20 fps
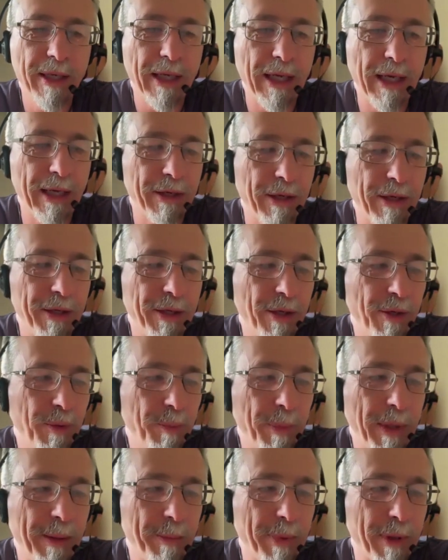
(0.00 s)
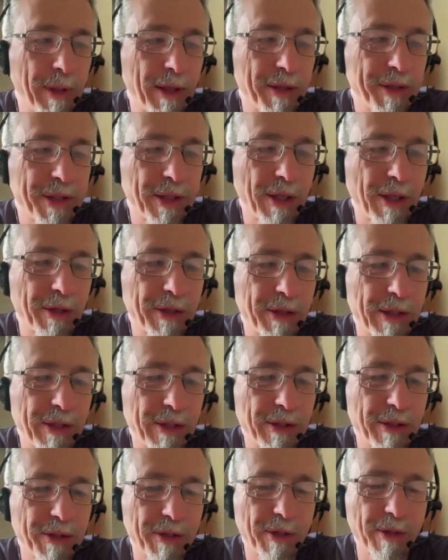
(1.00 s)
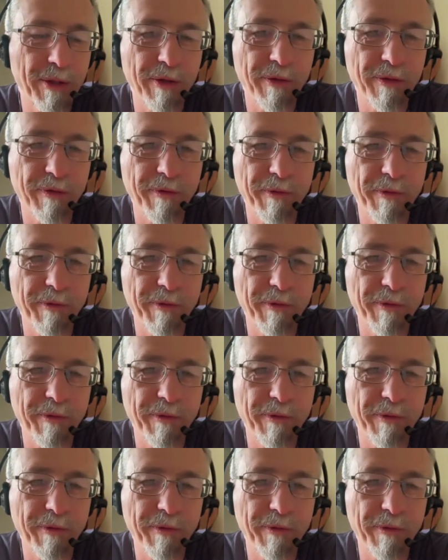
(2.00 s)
And I know people are starting to sort of